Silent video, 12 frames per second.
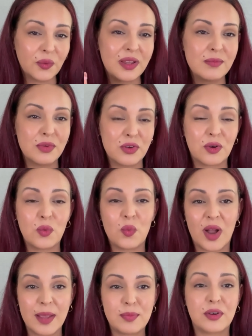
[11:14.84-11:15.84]
remover
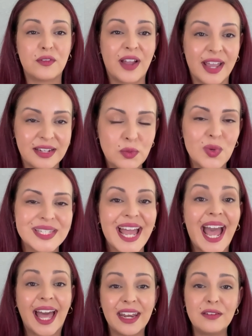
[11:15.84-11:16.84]
wipe provided was
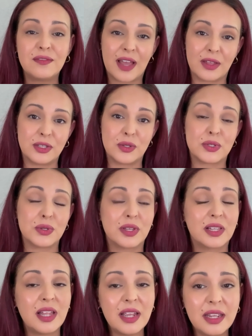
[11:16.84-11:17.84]
added value to
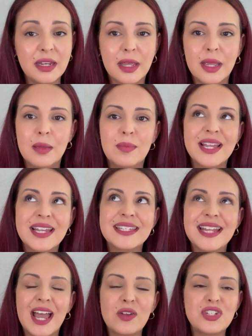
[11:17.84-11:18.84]
the client because
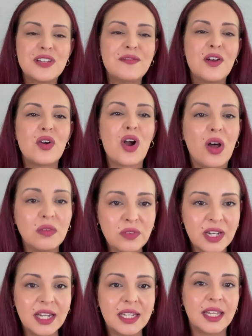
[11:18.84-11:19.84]
now she felt
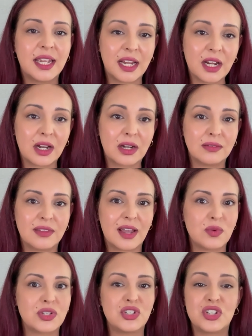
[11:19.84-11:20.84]
confident in the hair
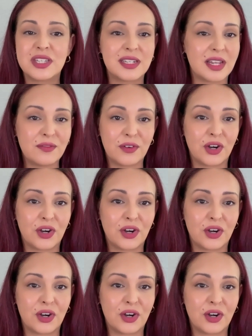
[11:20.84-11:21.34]
that was just done for